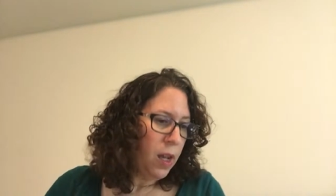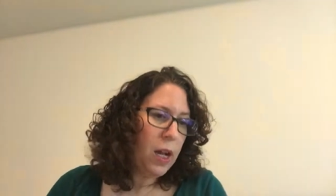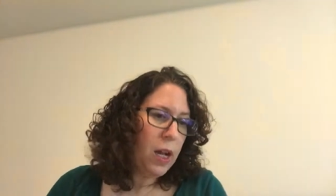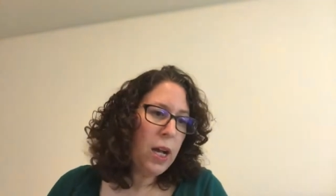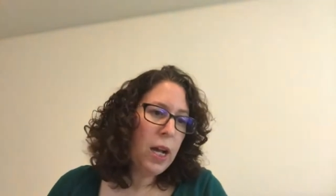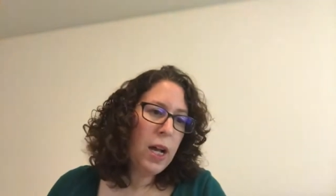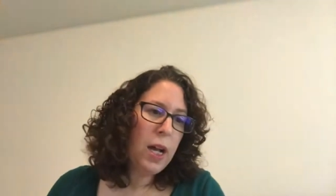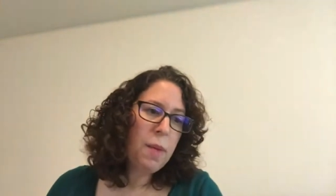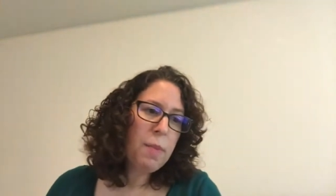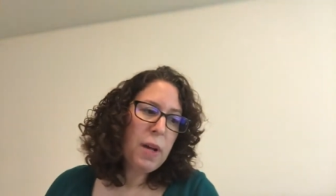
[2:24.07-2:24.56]

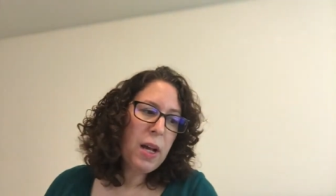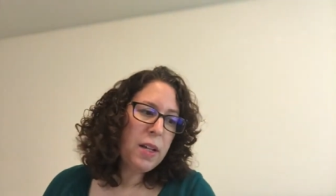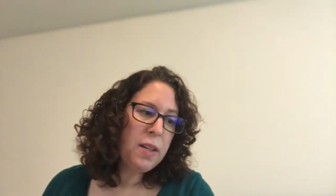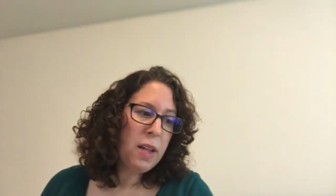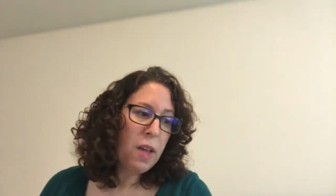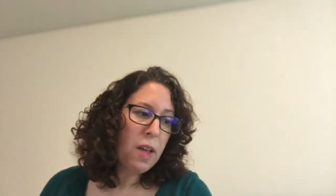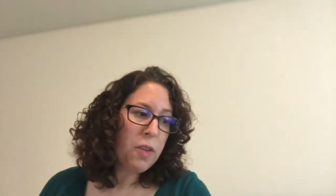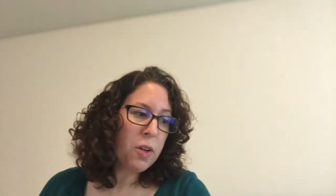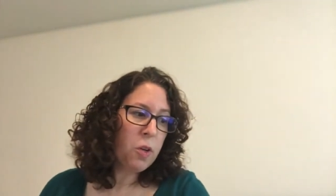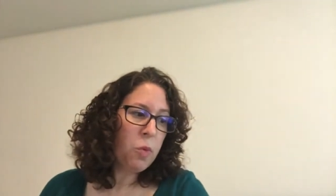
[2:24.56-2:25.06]
Um,
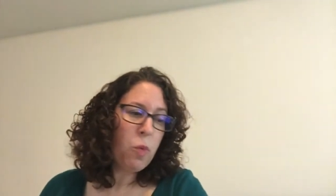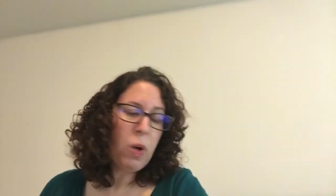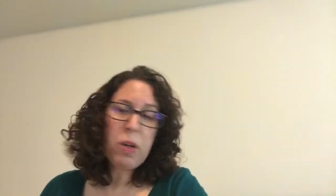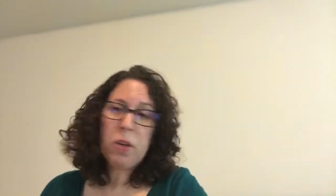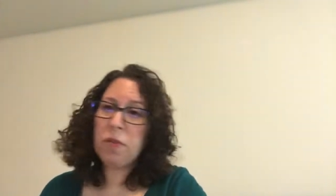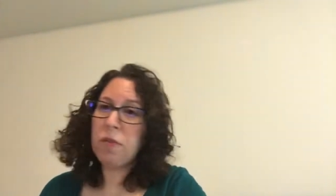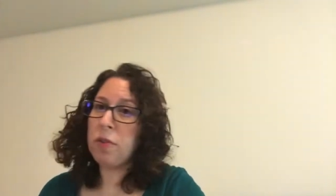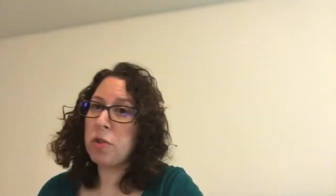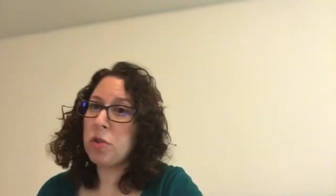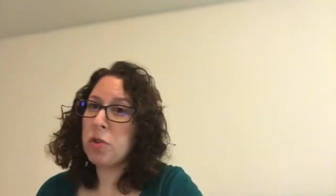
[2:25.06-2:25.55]
another
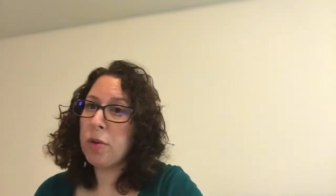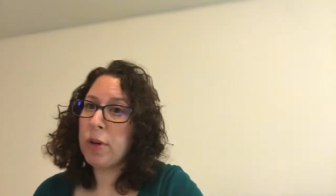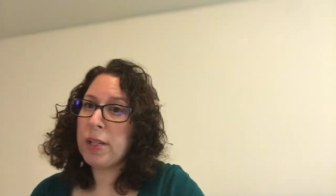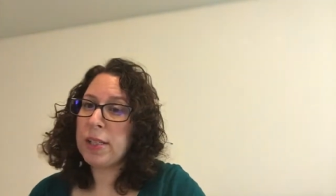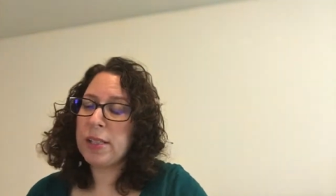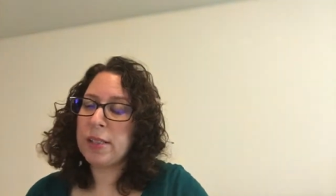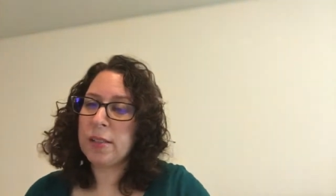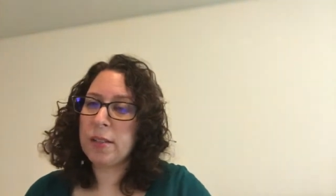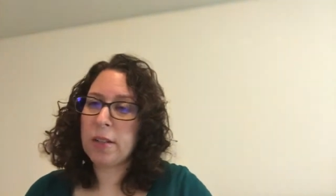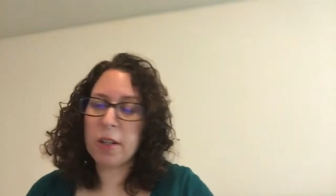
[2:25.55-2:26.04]
wonderful
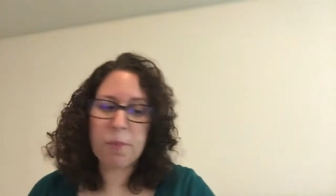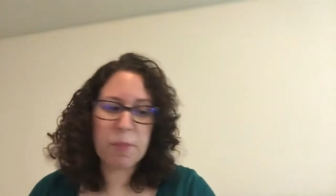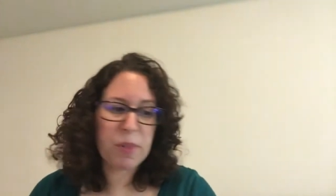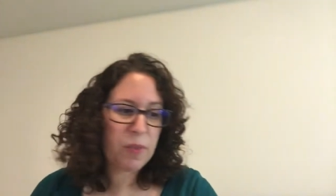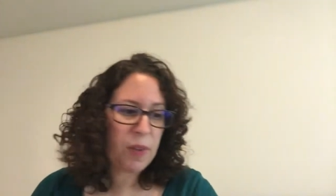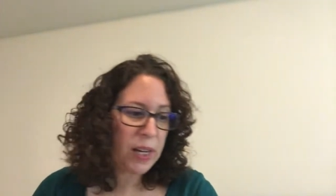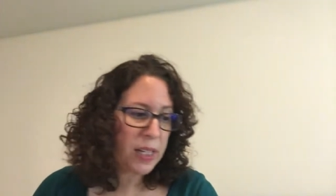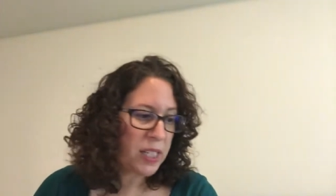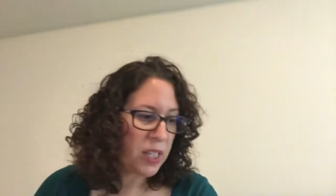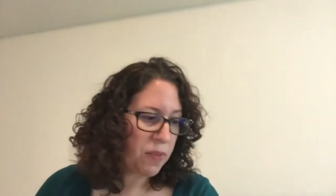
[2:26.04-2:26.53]
choice in terms of
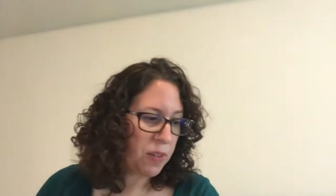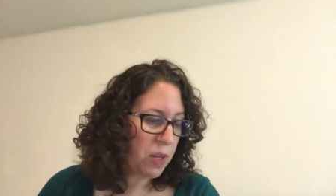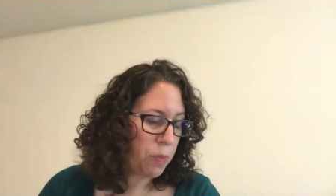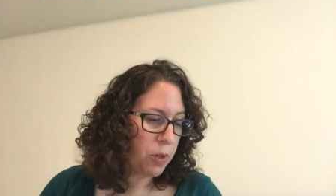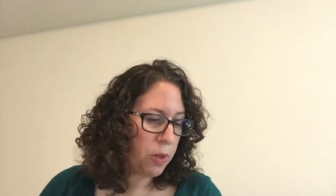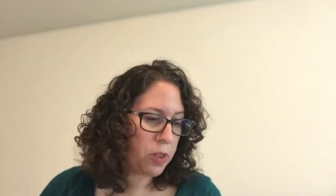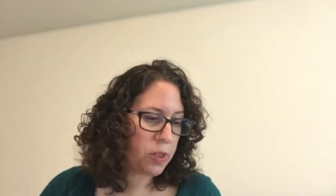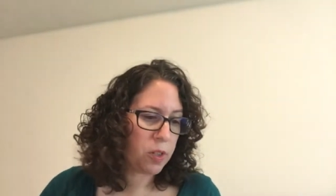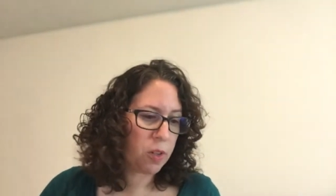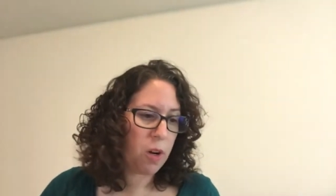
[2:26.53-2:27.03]
activity
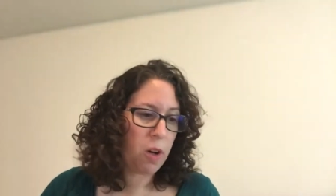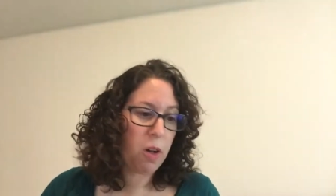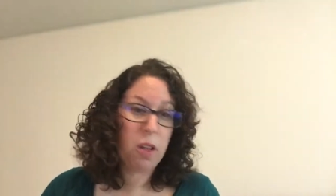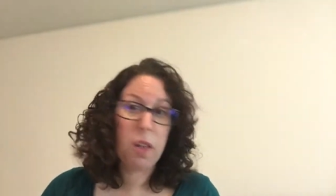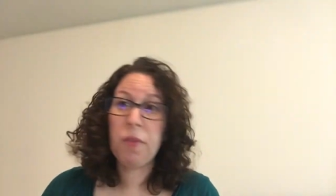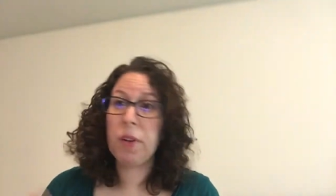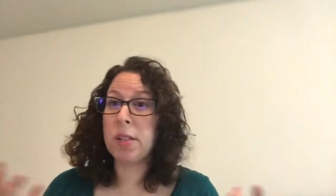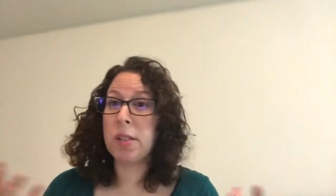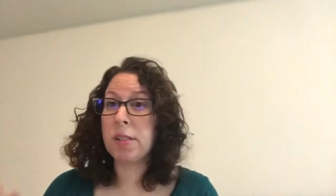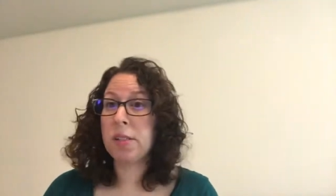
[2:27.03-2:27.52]
books are all
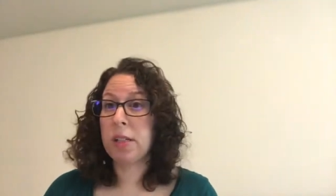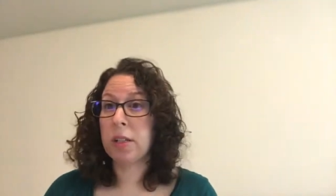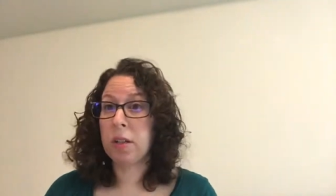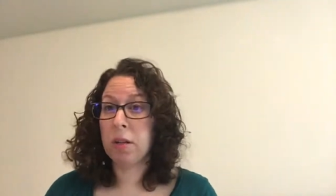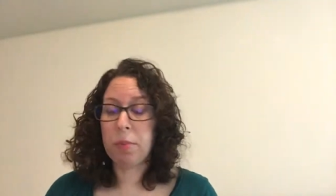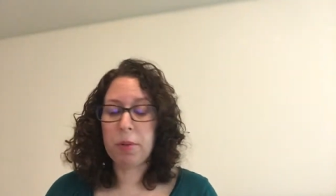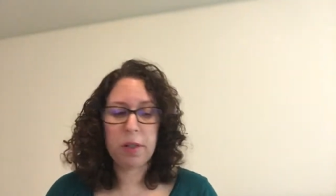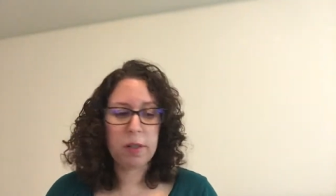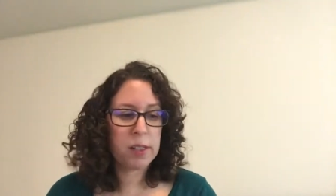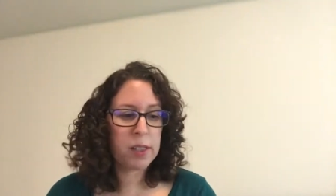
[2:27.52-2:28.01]
of our sticker
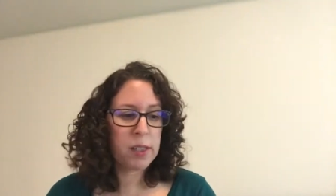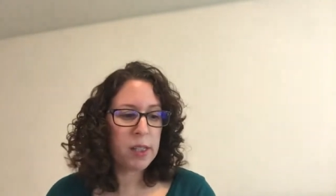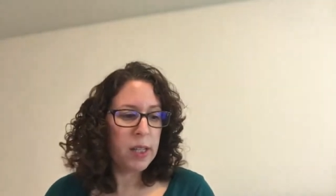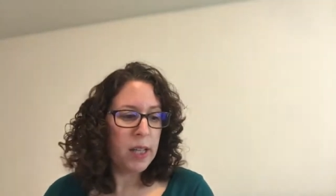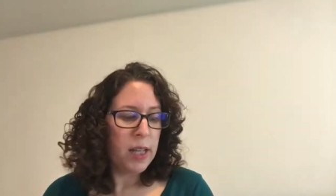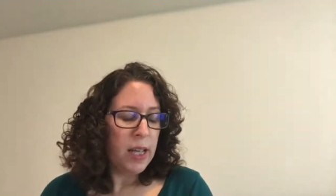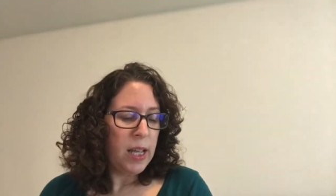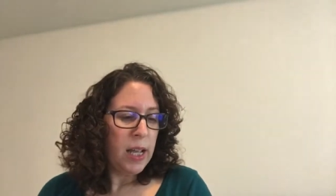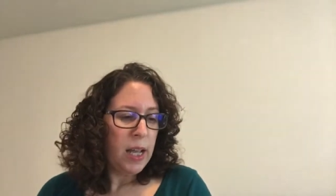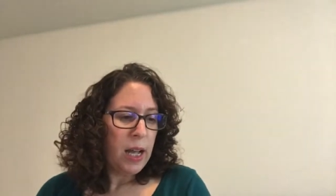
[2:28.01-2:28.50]
books.
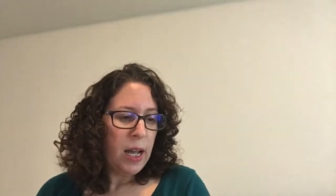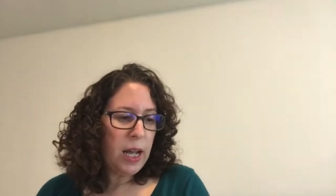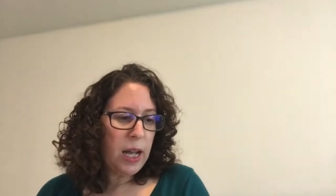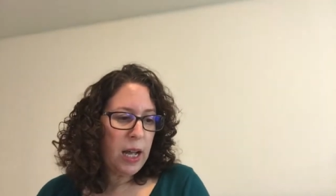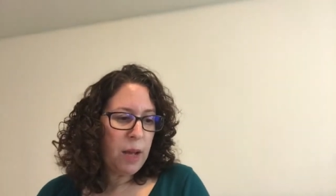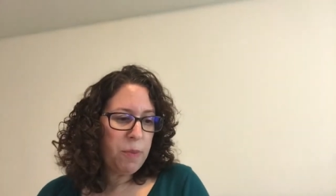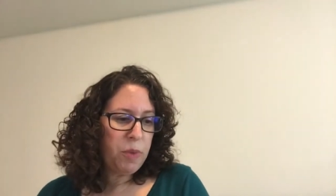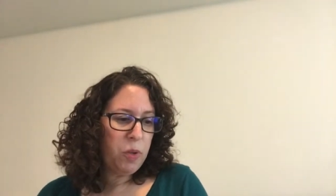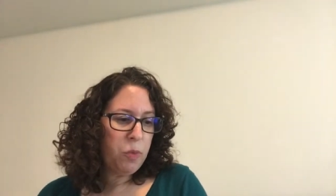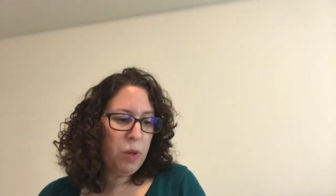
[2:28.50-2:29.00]

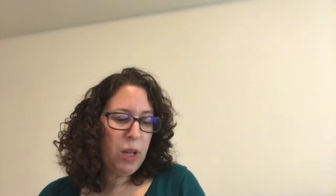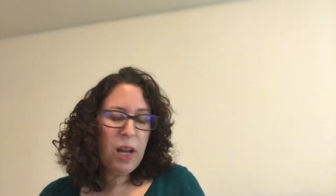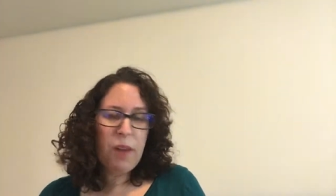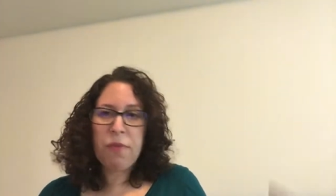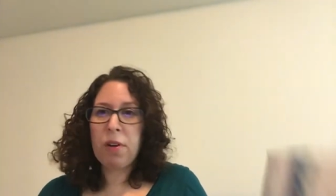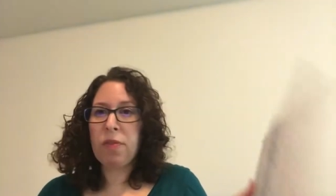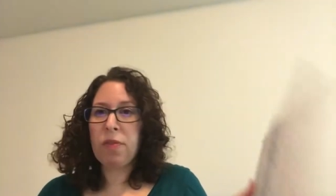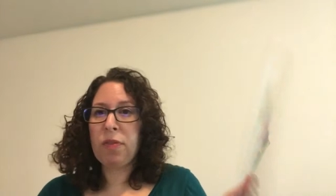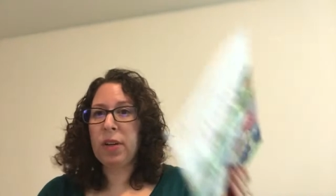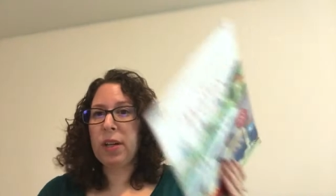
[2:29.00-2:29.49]
Um, you will have
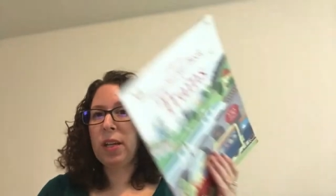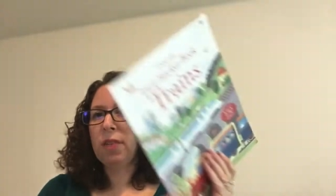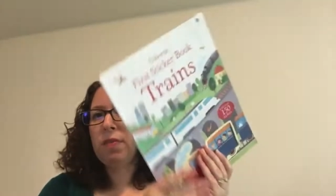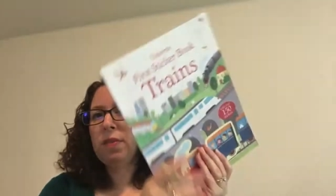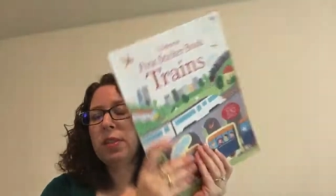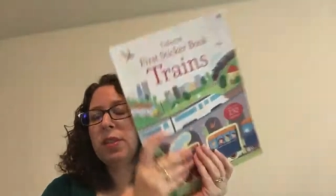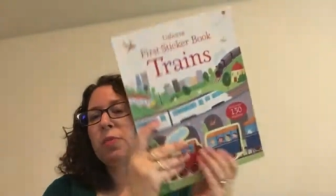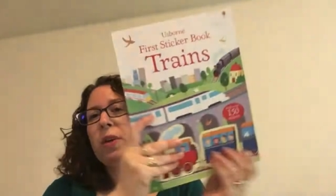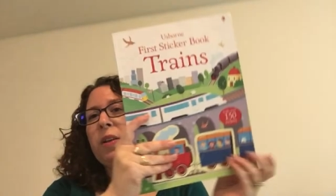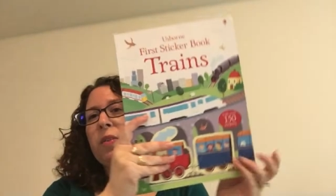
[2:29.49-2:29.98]
to forgive
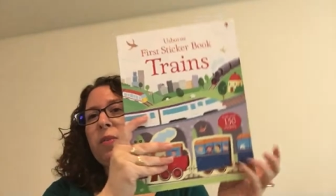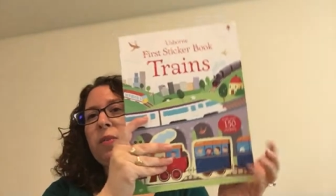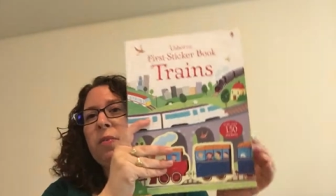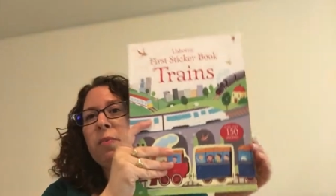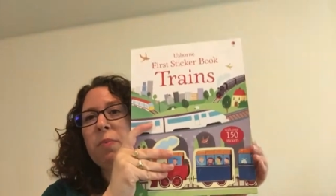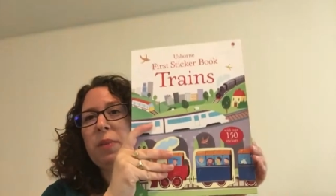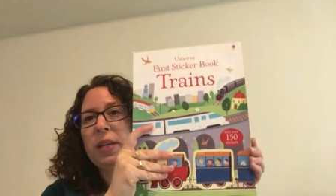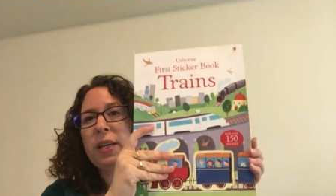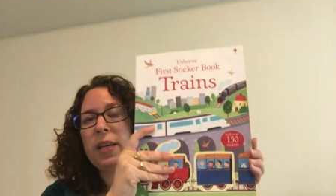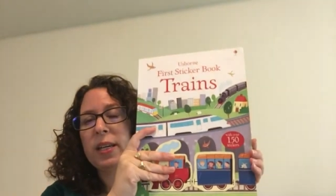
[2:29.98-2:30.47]
this one
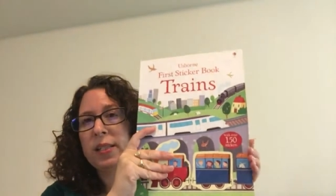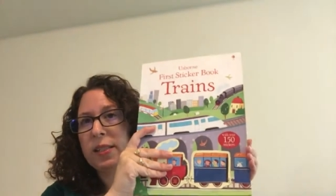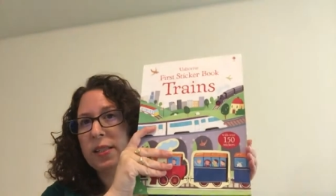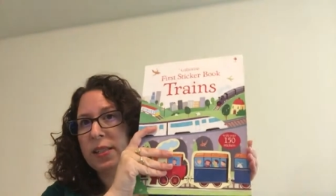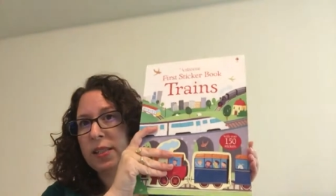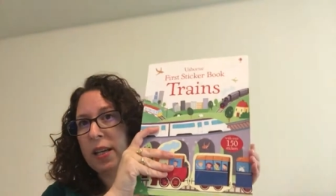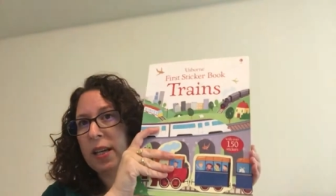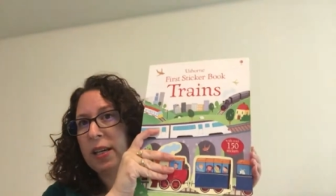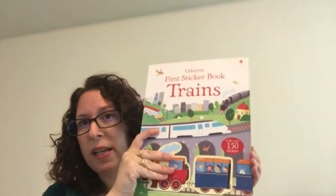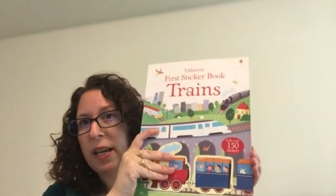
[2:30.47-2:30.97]
because,
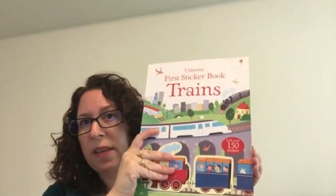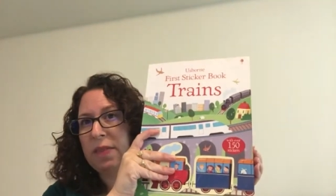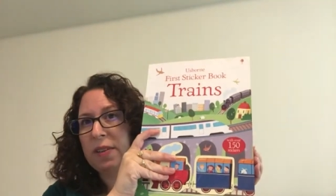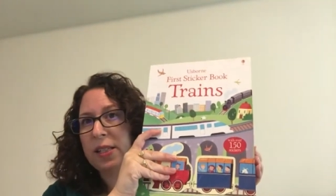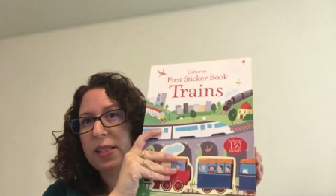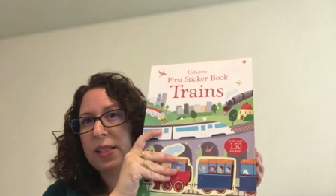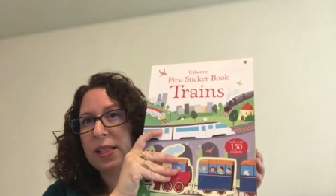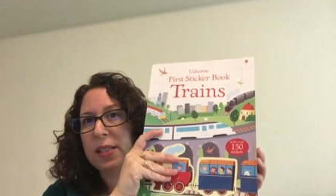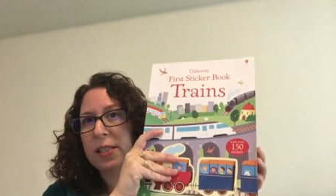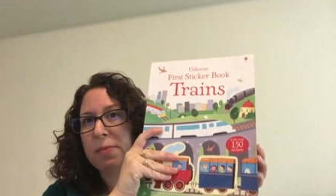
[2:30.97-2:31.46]
again,
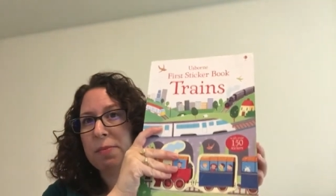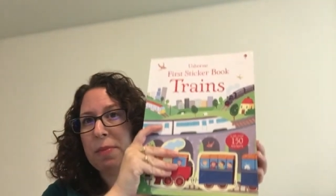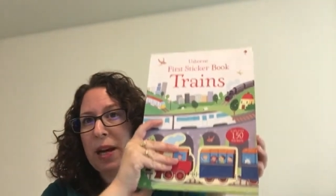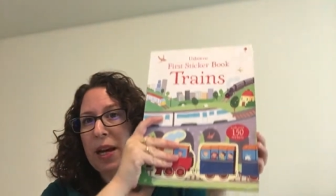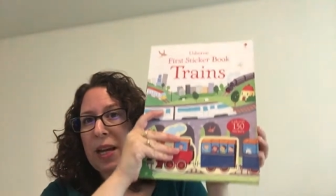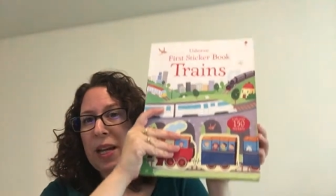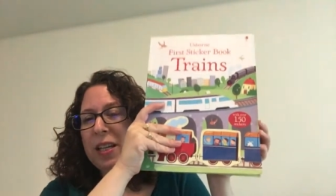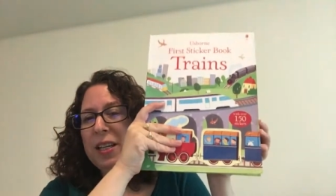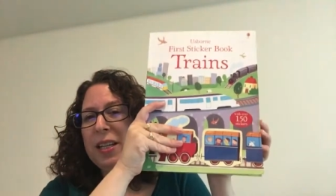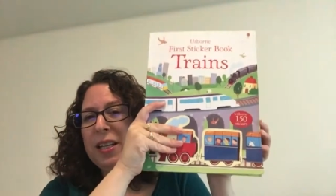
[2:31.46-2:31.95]
this is my